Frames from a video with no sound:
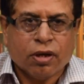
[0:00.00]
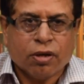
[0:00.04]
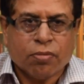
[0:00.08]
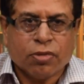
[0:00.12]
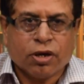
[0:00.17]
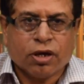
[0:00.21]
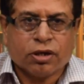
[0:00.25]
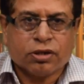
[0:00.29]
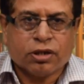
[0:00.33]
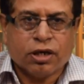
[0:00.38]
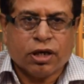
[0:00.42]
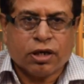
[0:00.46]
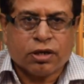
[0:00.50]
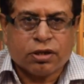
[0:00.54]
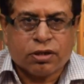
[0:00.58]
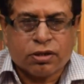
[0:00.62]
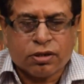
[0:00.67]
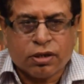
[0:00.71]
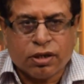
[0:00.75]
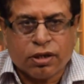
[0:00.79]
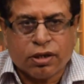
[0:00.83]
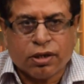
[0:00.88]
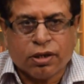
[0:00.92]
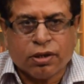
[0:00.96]
because that is
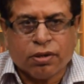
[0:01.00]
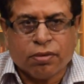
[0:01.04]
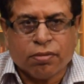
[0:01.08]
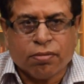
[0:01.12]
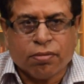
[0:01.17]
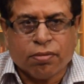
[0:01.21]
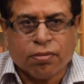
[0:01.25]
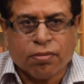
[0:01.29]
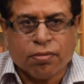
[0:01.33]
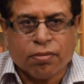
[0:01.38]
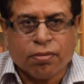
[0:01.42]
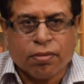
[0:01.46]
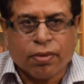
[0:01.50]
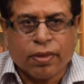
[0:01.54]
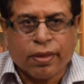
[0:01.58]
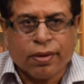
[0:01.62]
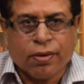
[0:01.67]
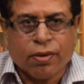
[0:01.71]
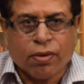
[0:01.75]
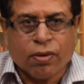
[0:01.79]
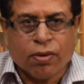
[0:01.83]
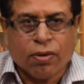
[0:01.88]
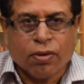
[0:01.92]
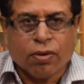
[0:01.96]
the
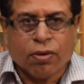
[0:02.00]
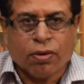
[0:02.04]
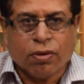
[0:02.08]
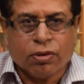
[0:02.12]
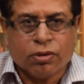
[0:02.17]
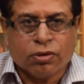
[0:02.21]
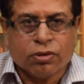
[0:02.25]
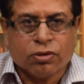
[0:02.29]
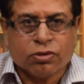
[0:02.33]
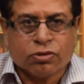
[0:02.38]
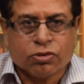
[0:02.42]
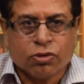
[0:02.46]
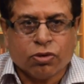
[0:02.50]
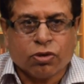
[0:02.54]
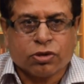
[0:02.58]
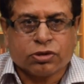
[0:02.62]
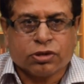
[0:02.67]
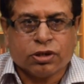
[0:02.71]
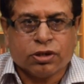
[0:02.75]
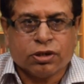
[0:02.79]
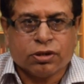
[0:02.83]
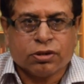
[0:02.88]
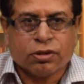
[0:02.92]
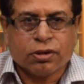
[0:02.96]

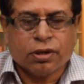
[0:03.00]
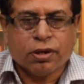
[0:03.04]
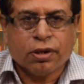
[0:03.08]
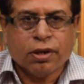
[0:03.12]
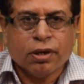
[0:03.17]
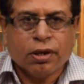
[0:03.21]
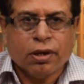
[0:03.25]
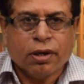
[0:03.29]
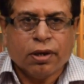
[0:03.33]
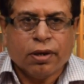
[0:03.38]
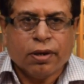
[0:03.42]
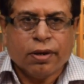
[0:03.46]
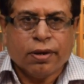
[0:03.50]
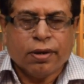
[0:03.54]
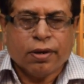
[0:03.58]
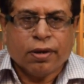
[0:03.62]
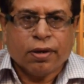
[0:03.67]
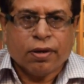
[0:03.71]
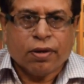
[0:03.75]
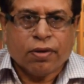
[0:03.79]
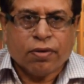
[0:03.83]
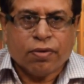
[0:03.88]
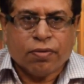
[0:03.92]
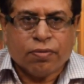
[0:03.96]
sources
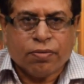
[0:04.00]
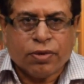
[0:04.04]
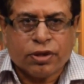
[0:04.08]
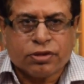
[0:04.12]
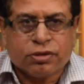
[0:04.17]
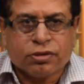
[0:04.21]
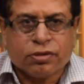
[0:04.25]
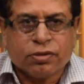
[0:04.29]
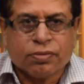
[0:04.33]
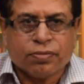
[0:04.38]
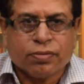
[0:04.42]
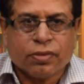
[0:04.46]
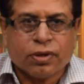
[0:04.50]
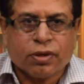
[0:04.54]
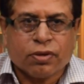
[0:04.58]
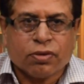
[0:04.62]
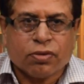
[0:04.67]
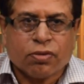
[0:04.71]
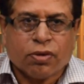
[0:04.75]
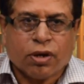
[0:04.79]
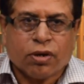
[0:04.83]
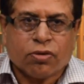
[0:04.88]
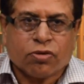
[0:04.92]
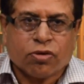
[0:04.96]
which
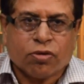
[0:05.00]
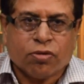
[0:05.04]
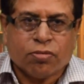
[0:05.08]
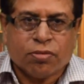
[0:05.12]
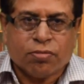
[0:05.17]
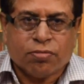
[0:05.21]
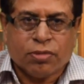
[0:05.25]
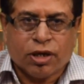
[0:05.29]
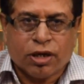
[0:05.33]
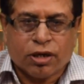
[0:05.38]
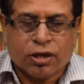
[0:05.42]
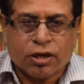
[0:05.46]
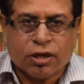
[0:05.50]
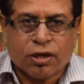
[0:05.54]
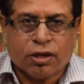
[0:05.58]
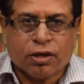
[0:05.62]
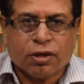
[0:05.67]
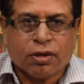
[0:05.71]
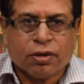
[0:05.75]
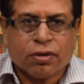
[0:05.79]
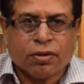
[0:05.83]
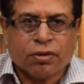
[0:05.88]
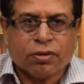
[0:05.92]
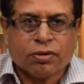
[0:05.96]
you have to
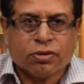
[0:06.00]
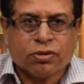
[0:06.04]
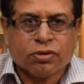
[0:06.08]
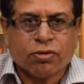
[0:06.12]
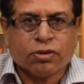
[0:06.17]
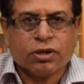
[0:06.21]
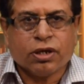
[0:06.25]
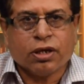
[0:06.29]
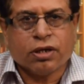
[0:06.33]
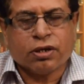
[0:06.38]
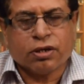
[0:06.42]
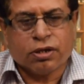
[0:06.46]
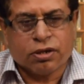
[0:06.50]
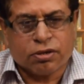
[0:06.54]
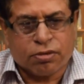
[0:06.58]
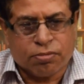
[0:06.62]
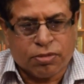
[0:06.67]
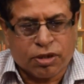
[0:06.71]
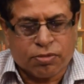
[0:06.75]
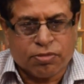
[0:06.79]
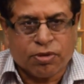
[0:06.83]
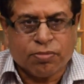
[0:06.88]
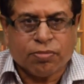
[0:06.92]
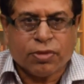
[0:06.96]
maintain so that it
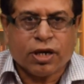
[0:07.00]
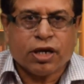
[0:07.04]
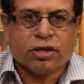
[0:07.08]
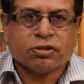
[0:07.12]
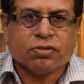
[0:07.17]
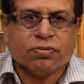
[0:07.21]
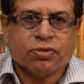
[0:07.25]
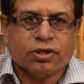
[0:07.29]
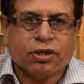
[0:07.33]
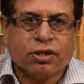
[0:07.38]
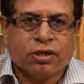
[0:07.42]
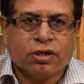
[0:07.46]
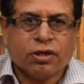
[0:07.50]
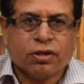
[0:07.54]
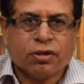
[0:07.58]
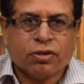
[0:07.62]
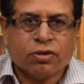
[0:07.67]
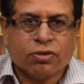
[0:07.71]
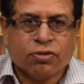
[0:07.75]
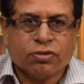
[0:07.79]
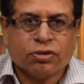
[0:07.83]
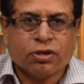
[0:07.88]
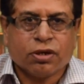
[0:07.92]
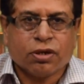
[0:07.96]
may be matched with the
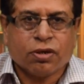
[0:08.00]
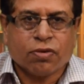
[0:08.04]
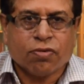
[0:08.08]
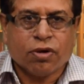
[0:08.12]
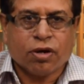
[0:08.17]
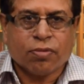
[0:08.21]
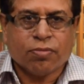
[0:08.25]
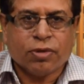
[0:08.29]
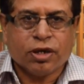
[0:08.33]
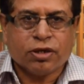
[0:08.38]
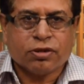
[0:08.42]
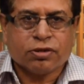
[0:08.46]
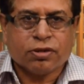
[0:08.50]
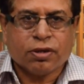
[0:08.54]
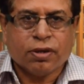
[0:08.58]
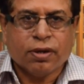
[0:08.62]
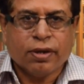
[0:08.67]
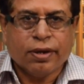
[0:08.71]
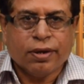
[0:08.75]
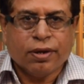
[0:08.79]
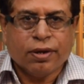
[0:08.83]
user requirements,